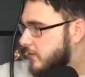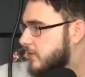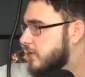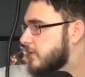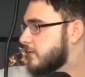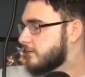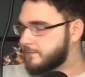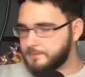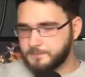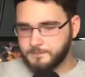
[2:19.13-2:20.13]
Fuck's sake.
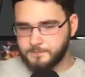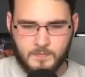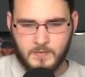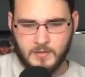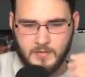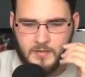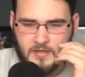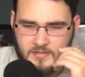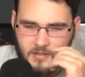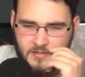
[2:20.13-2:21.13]

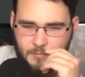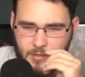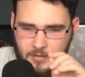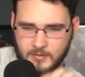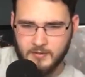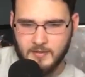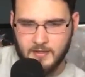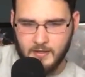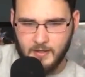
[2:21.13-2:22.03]
Okay, slice of bread.